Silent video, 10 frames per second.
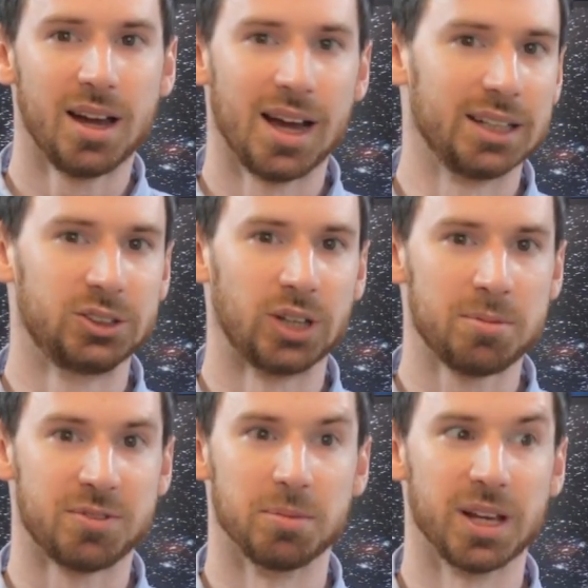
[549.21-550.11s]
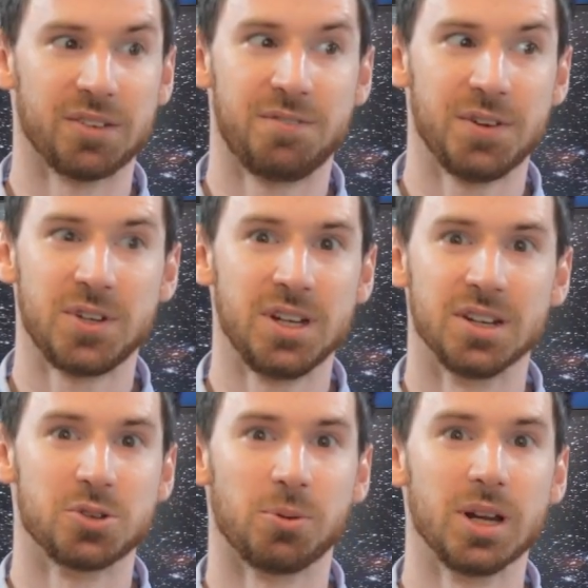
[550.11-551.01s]
had dropped from like 15 to
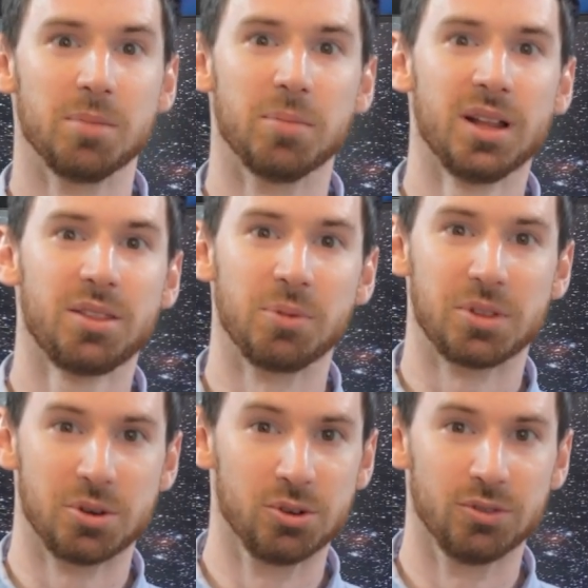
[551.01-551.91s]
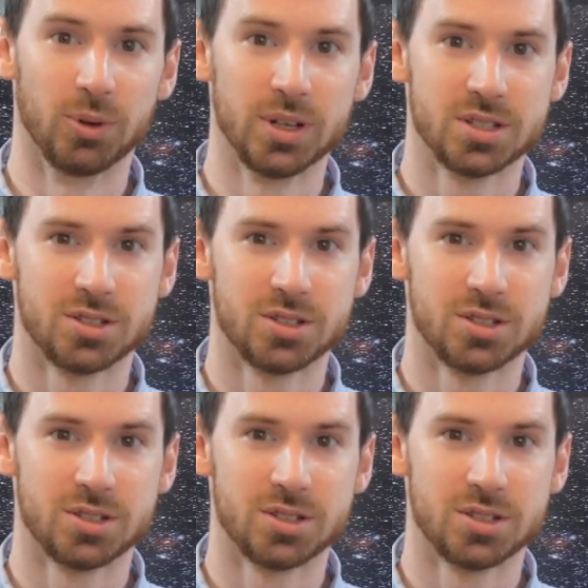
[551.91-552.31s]
20 a month with Google Voice